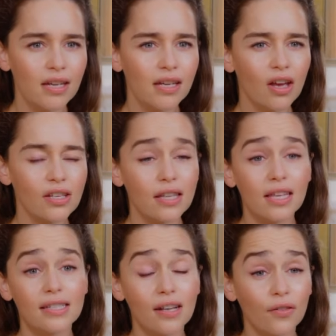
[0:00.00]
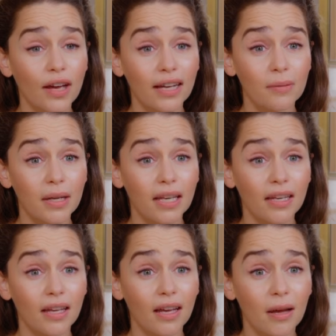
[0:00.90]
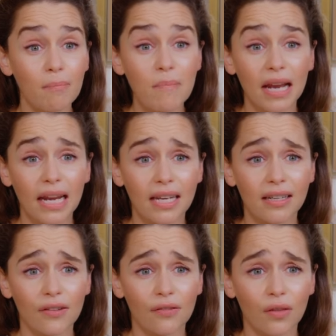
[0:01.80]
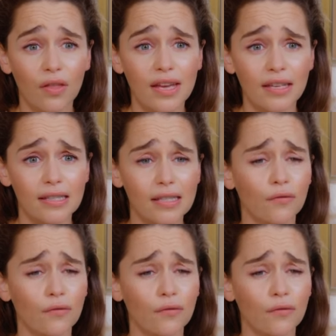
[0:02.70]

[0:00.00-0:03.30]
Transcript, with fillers: because I think self-care can mean a million different things.